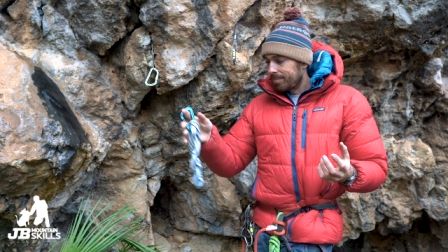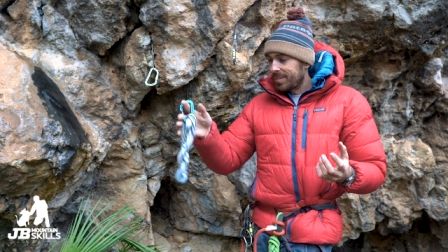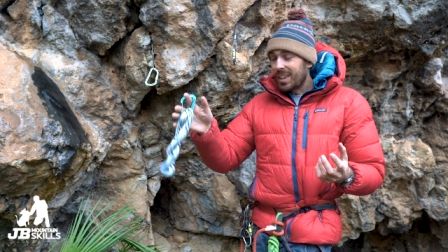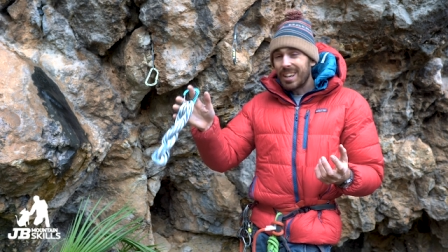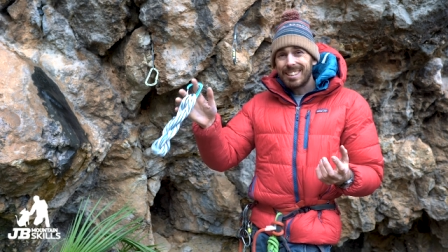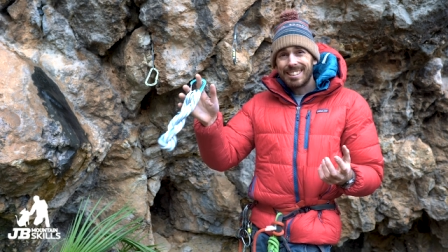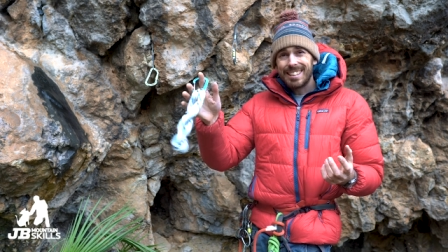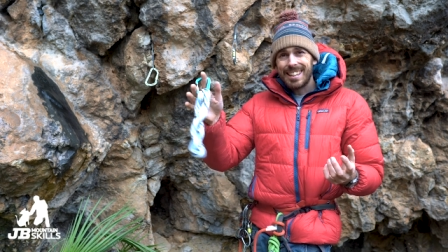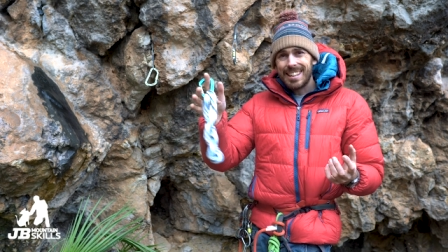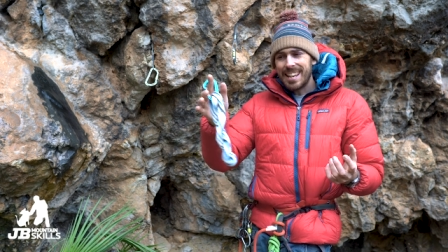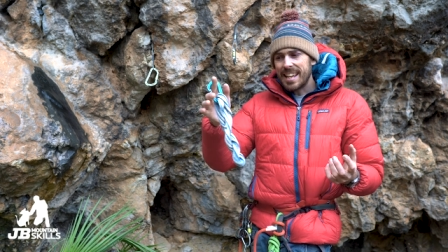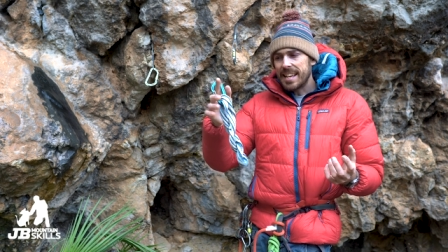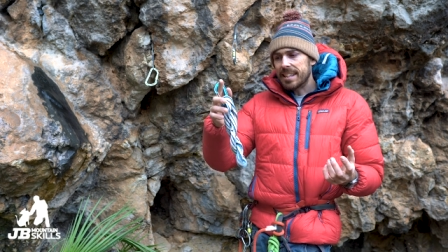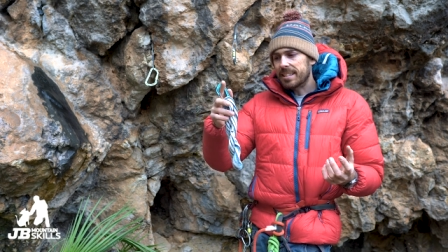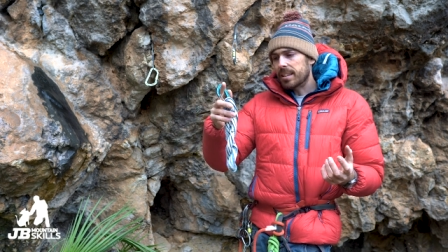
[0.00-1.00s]
Nice and
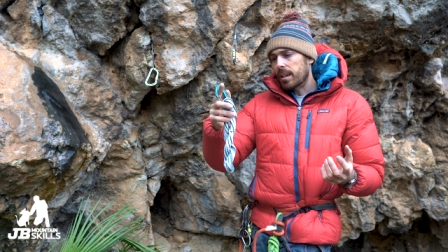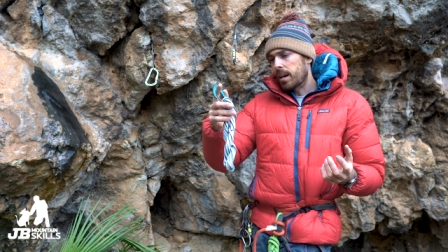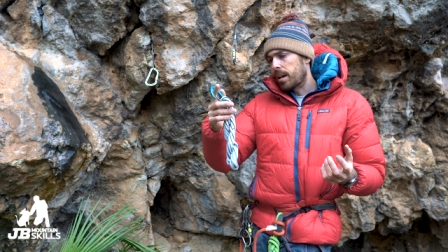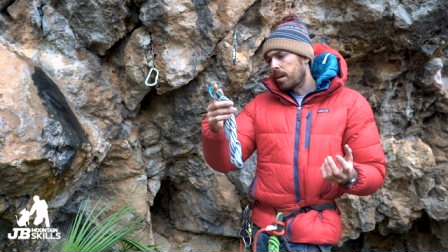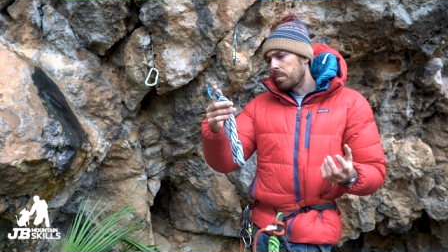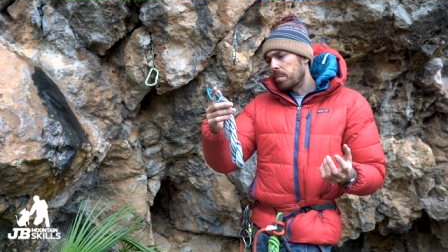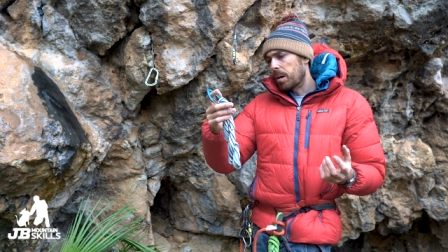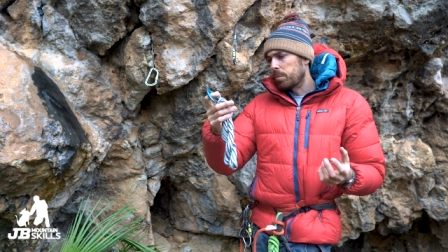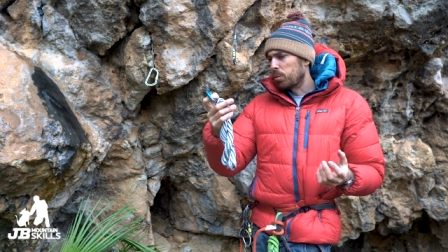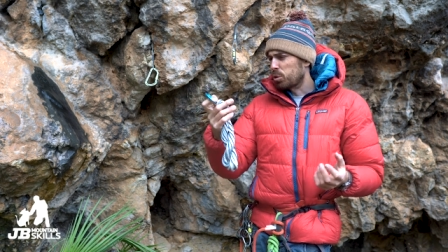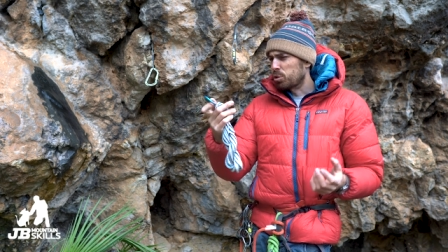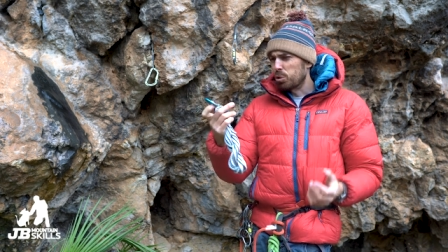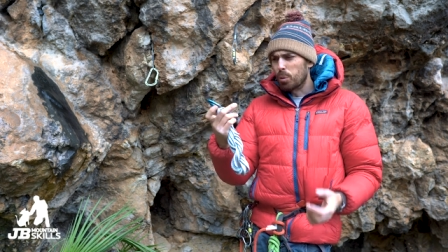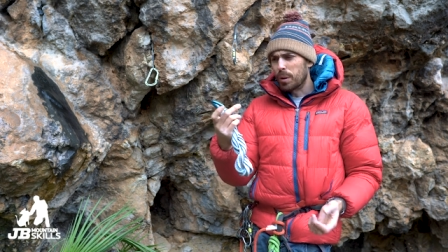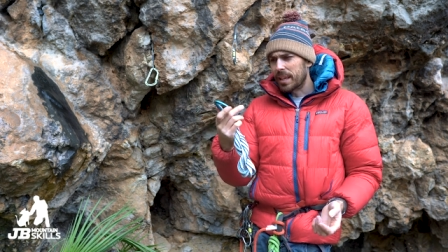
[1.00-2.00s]
neat. I'm not
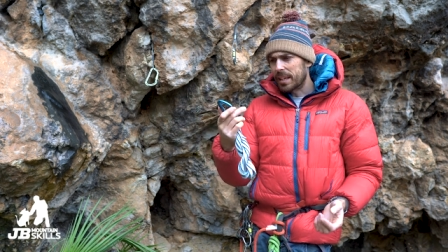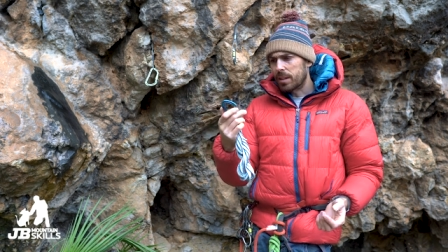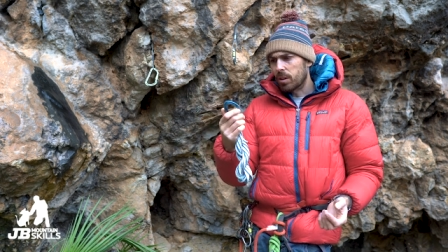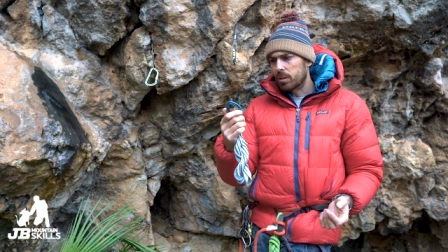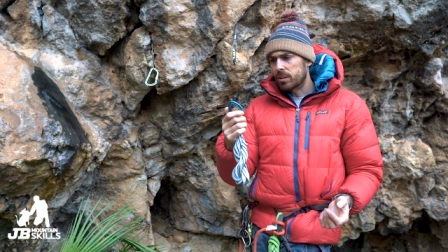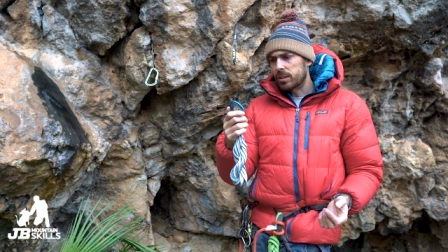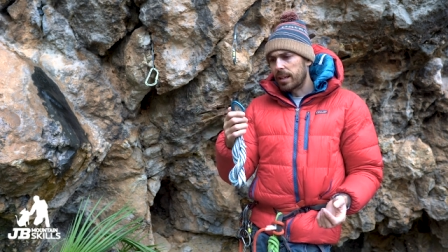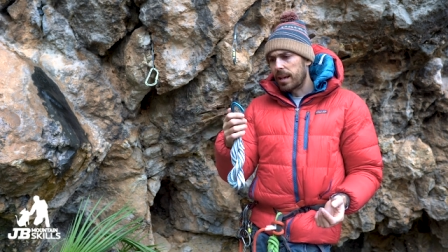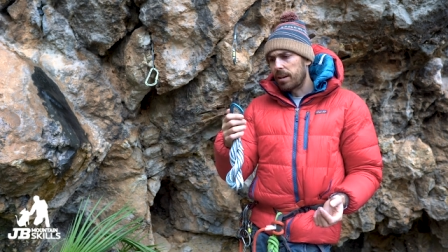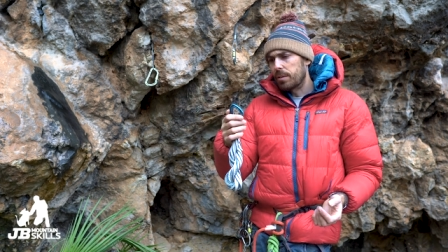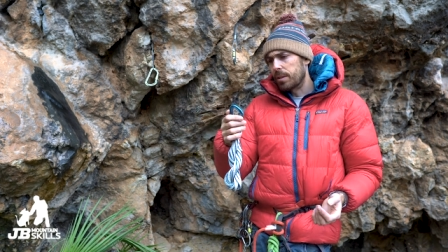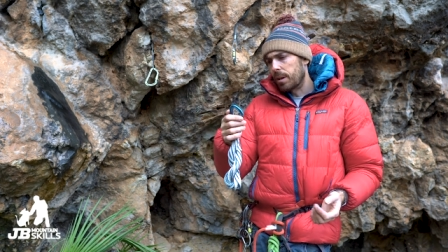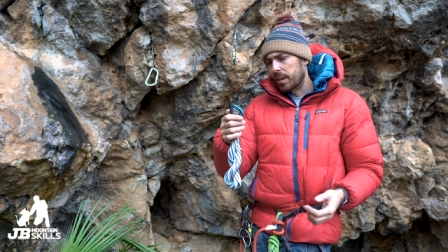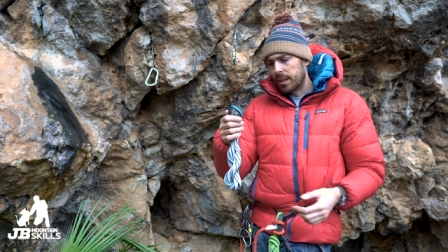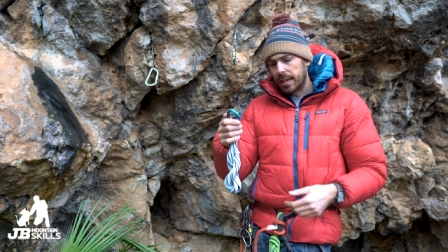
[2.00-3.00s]
sure what they cost now,
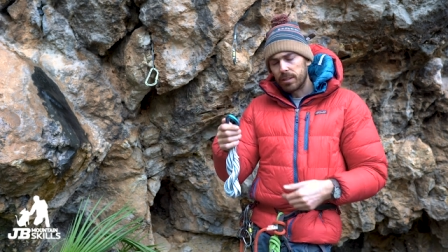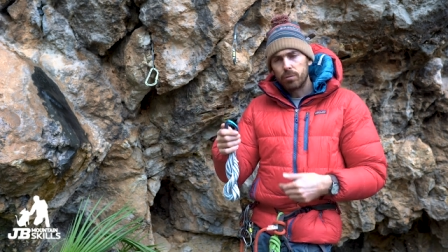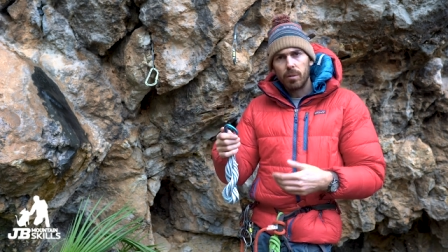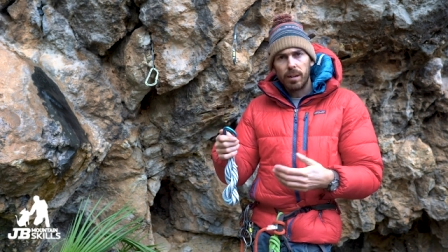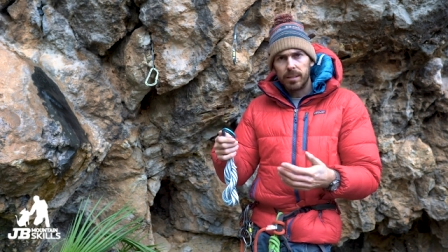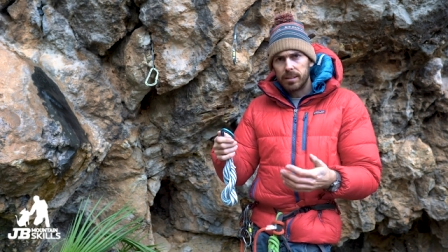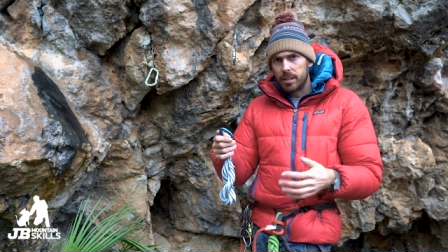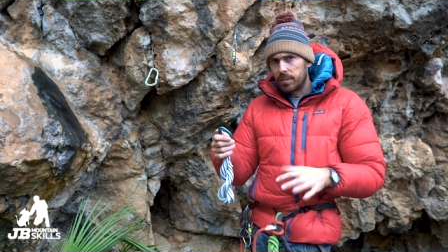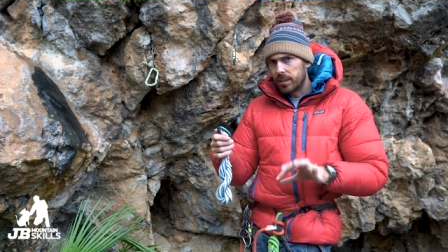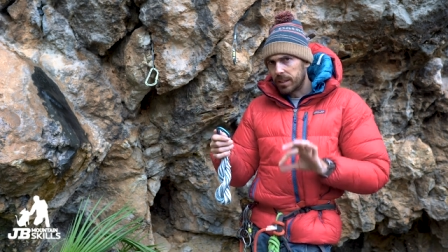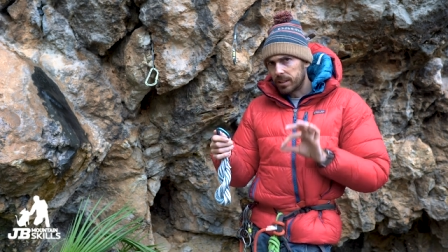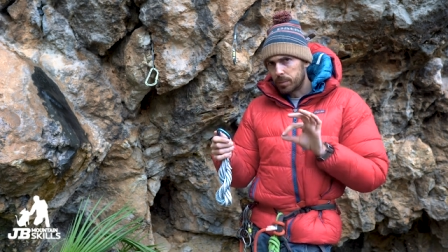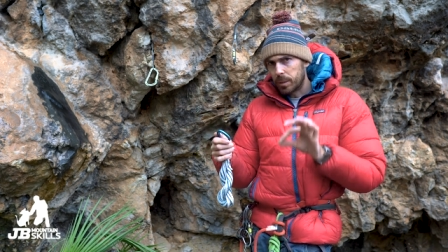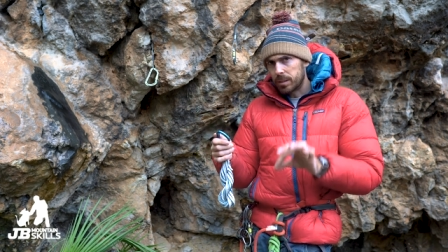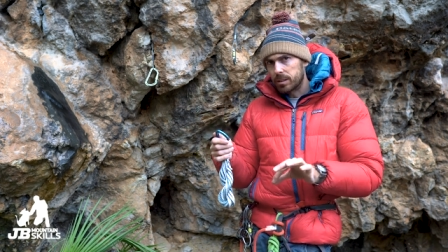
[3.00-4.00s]
I guess relatively
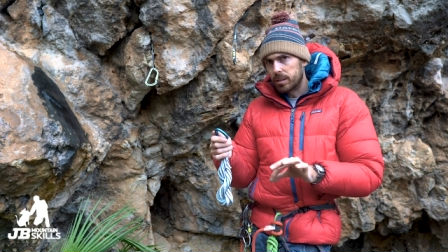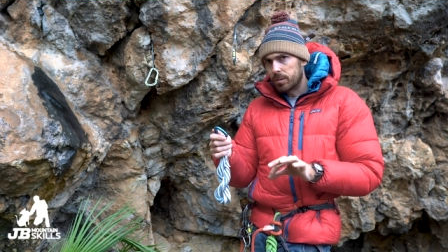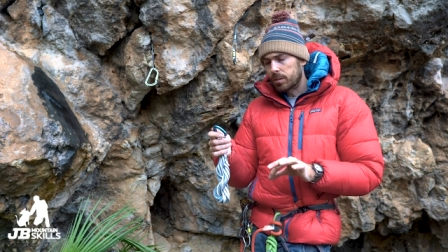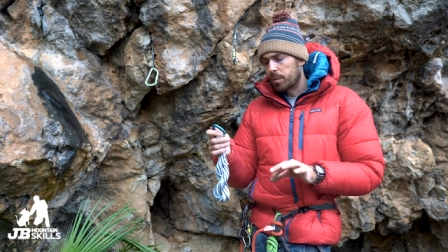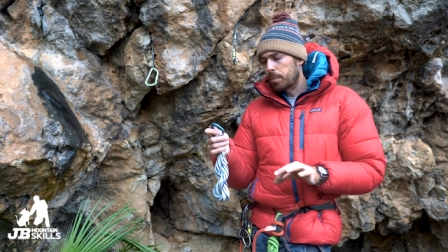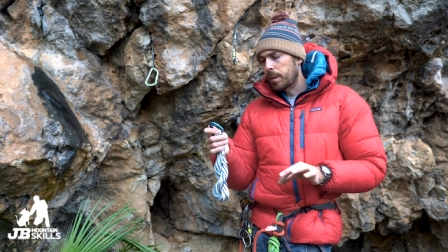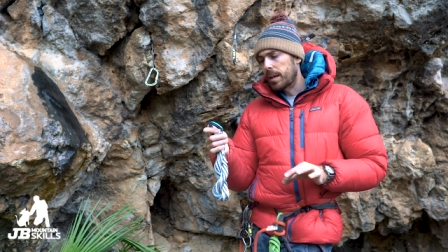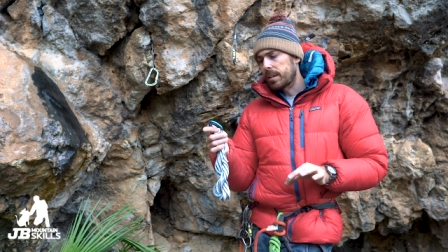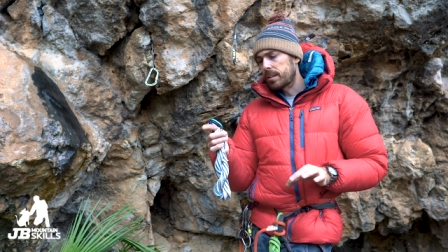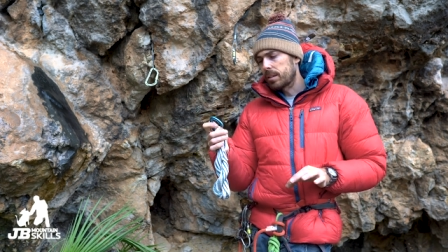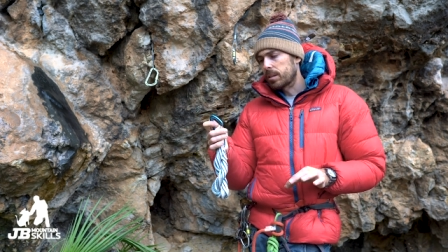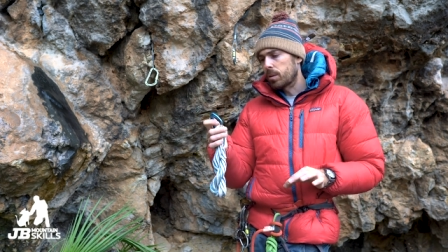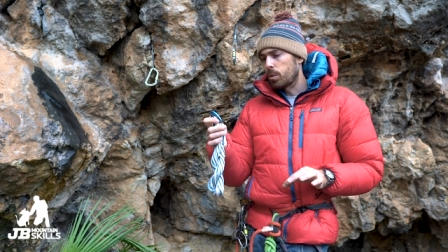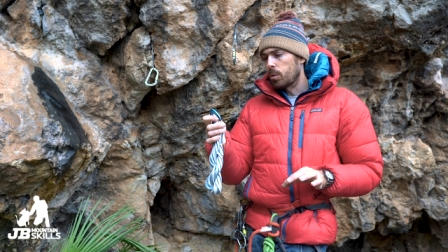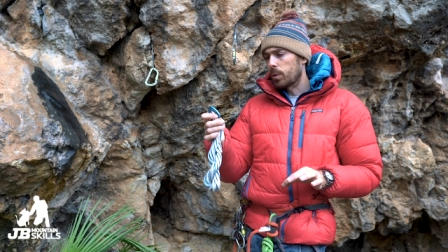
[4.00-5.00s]
expensive compared to
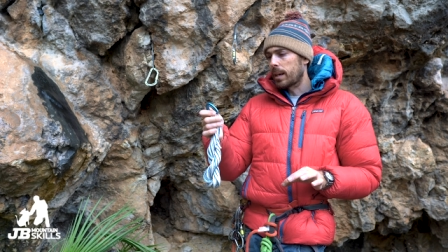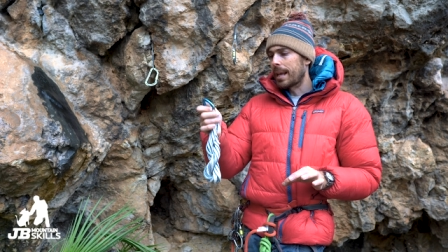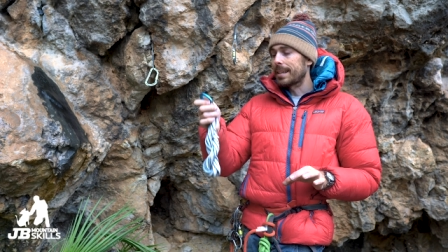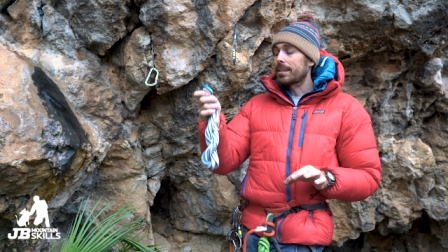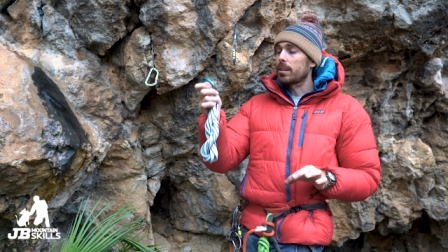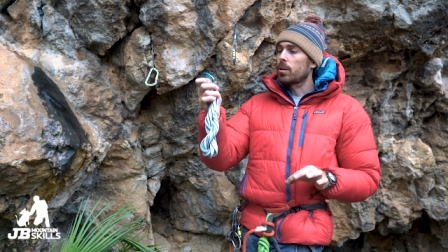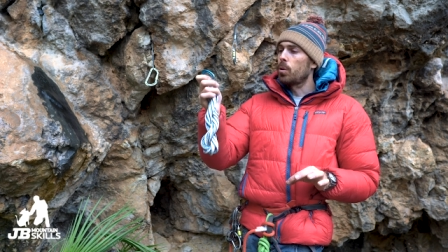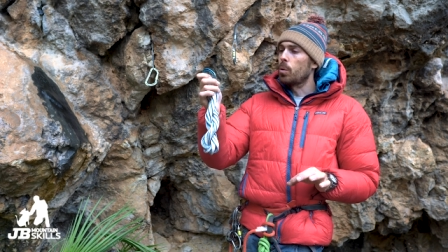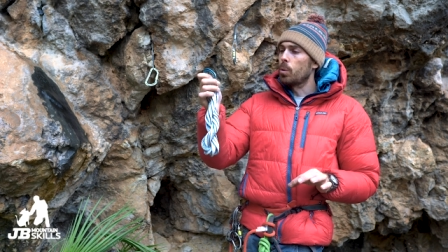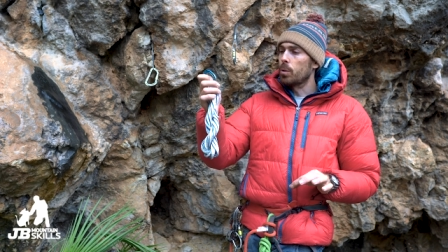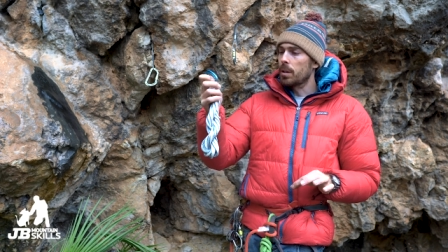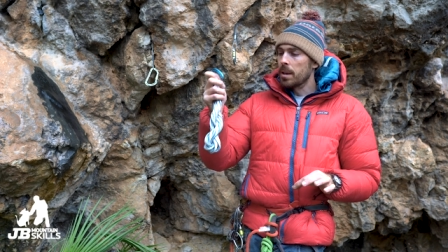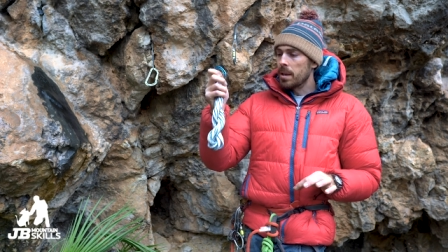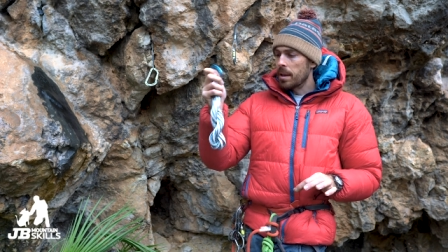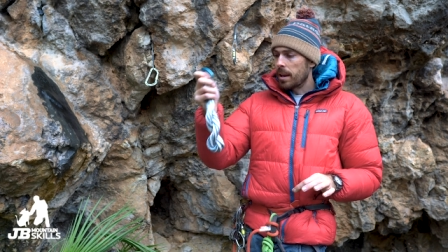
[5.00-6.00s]
the Cordelette cord,